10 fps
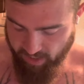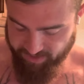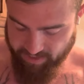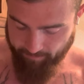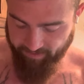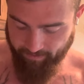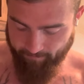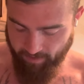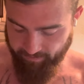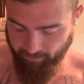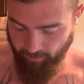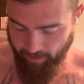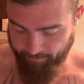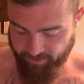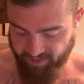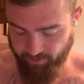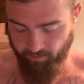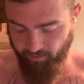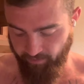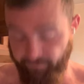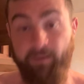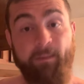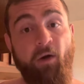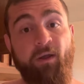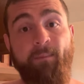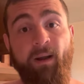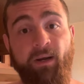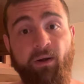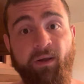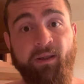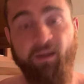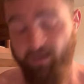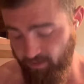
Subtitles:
dummies on my Instagram, particularly female competitors.